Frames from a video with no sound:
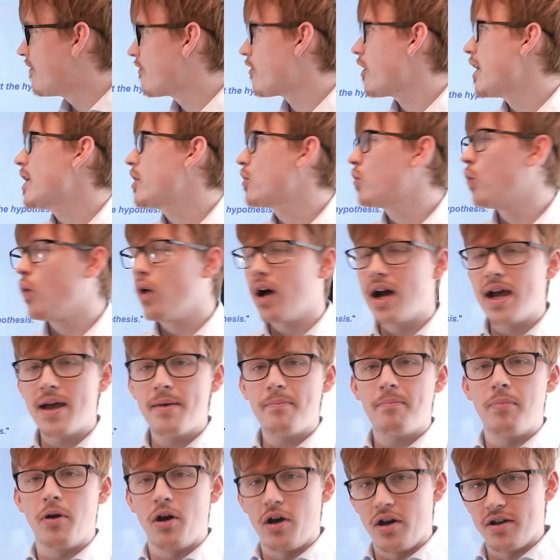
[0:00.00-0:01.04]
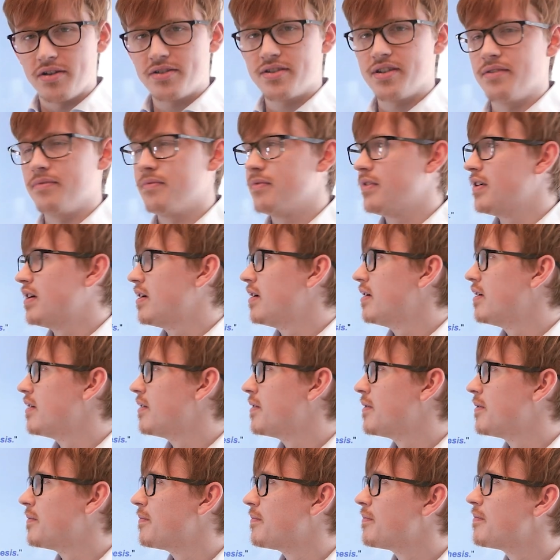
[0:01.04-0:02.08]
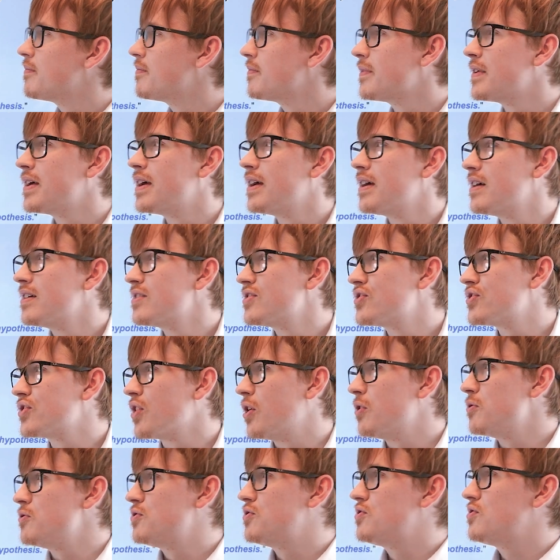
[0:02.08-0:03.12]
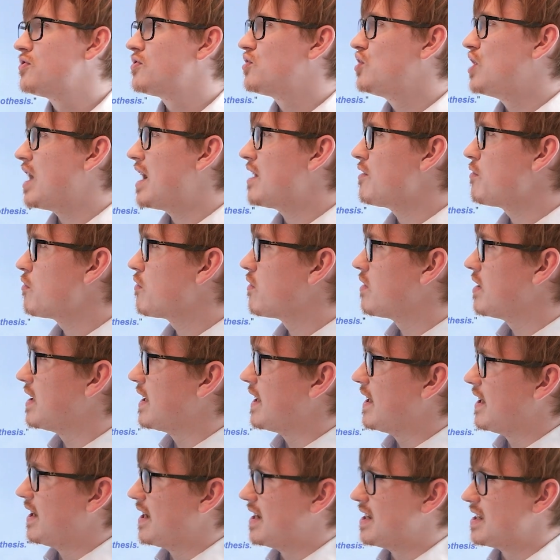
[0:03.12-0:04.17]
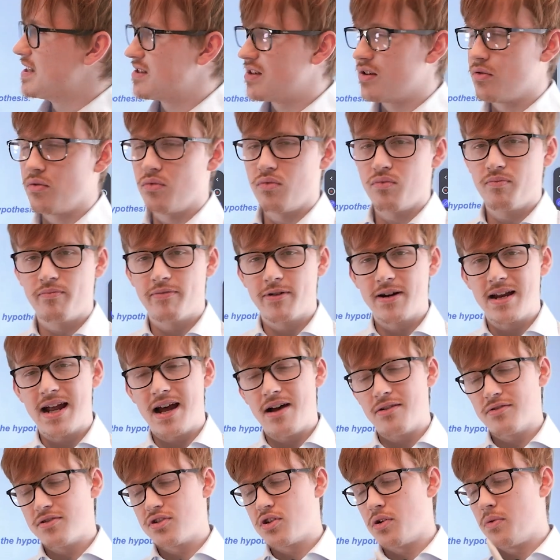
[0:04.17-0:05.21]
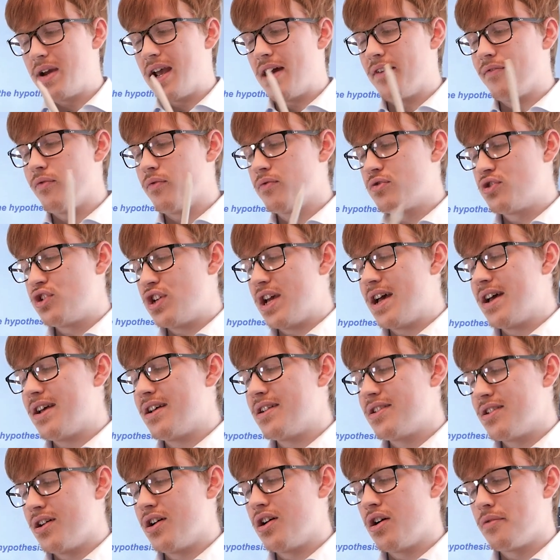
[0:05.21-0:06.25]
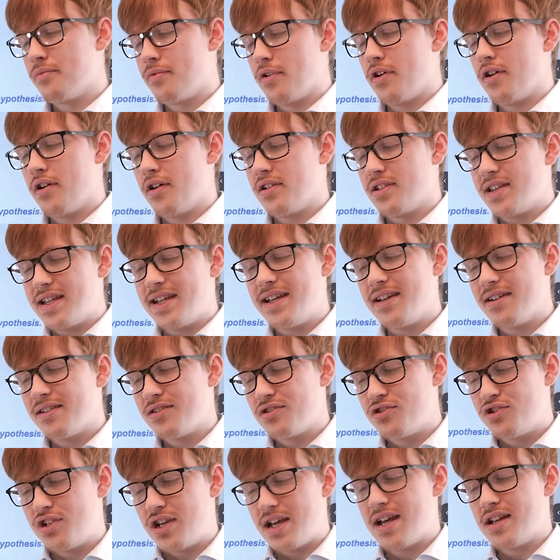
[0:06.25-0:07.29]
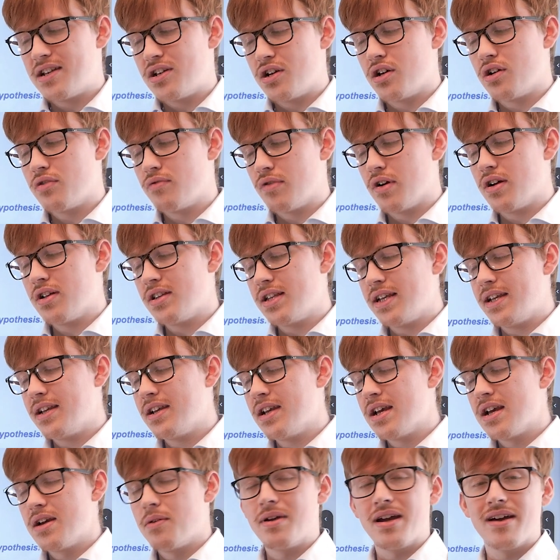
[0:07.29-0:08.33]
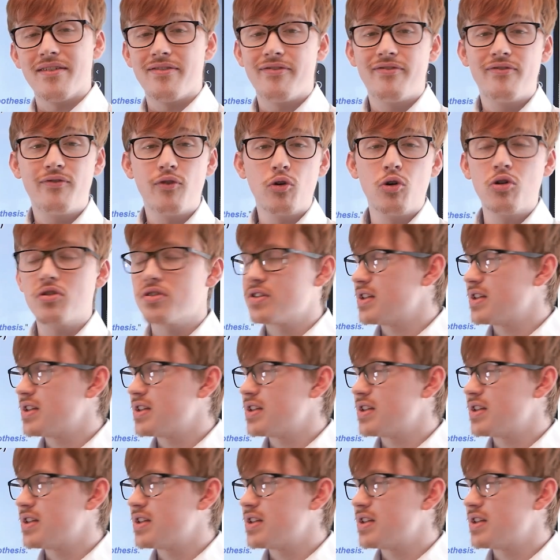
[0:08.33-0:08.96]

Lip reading: very quiet person. So generally is pronounced. So we have generally. We have 4